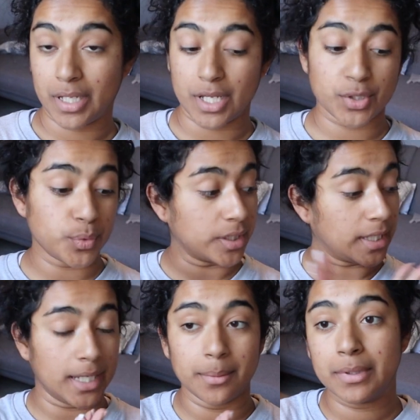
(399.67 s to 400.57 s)
guess what
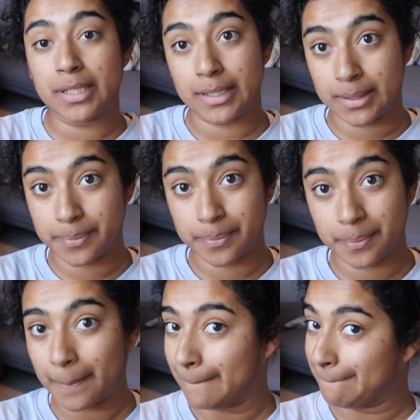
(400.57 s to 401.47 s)
came in?
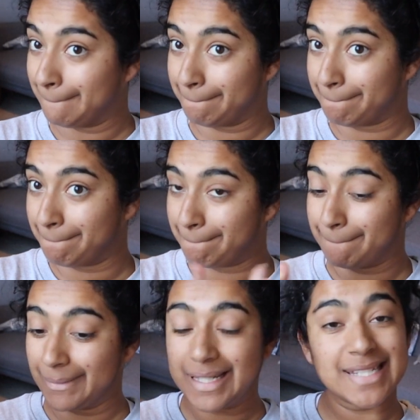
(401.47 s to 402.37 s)

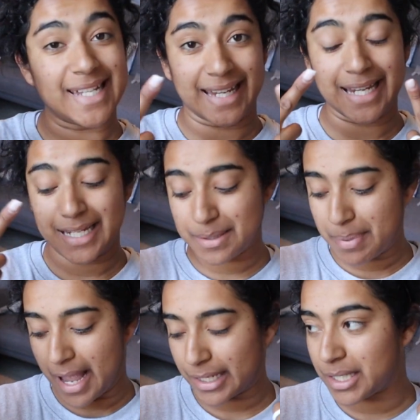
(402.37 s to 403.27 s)
The second
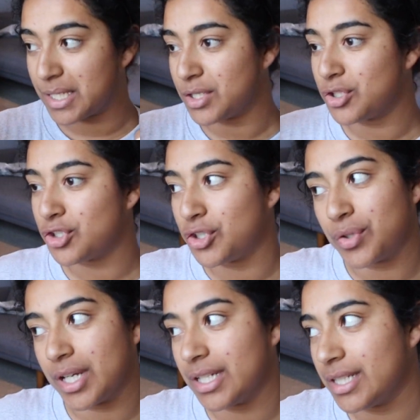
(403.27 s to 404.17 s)
package, you
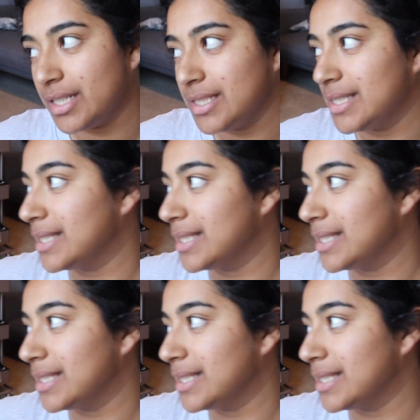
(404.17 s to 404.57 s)
guys.